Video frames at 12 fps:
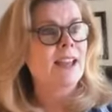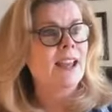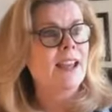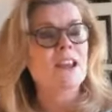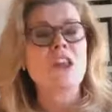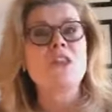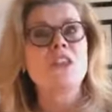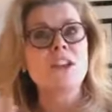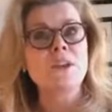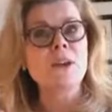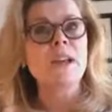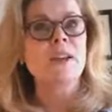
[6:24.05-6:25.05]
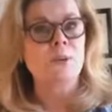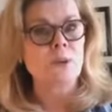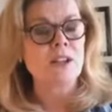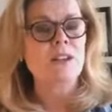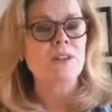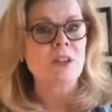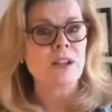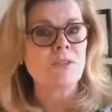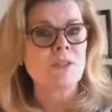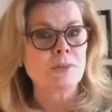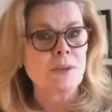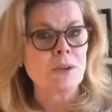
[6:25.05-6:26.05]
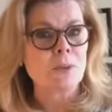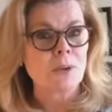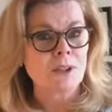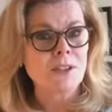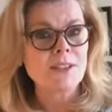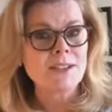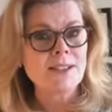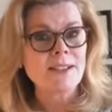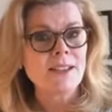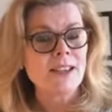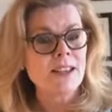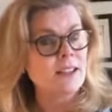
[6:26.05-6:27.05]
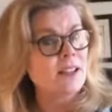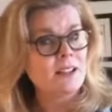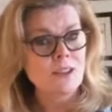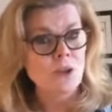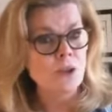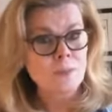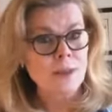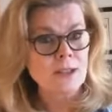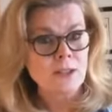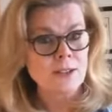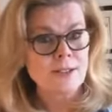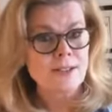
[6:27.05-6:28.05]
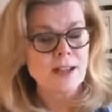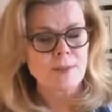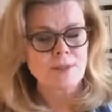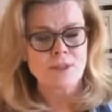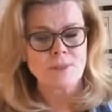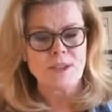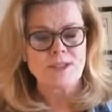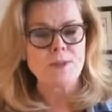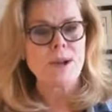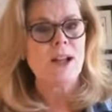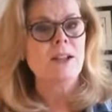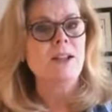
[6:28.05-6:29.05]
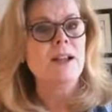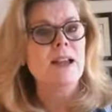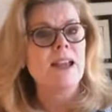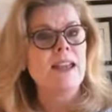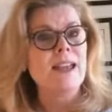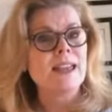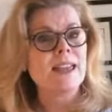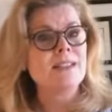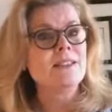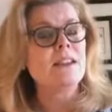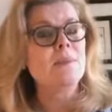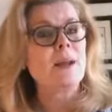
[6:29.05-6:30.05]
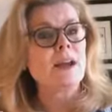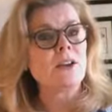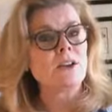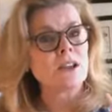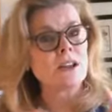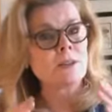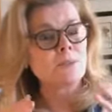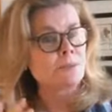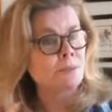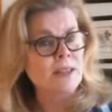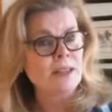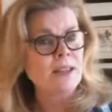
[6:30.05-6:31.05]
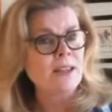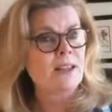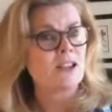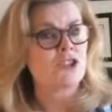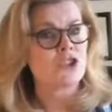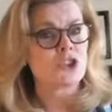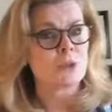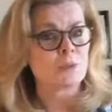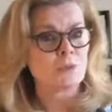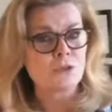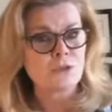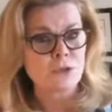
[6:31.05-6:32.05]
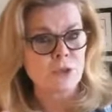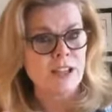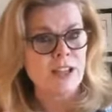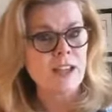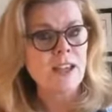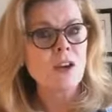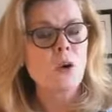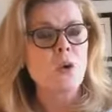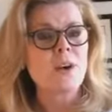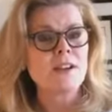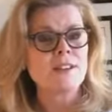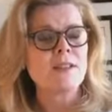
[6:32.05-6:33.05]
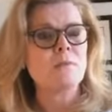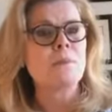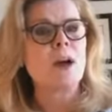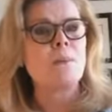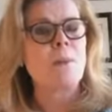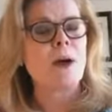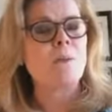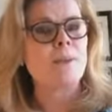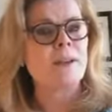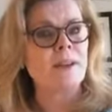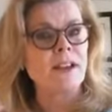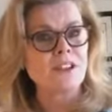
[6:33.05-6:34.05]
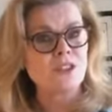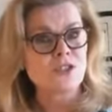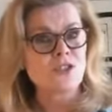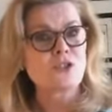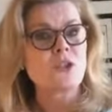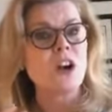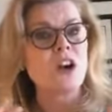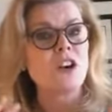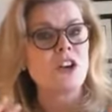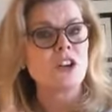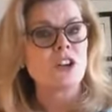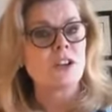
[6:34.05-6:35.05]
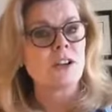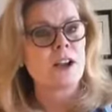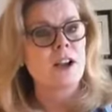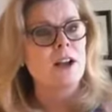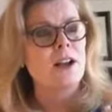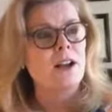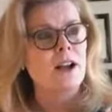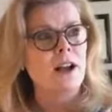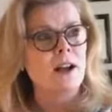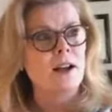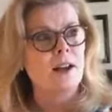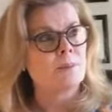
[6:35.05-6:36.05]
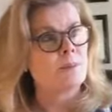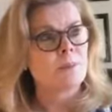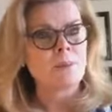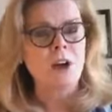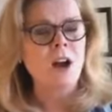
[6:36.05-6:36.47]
and theory would even be a word in, in the whole medical establishment as well. Is it about being germ free or is it about being a stronger um,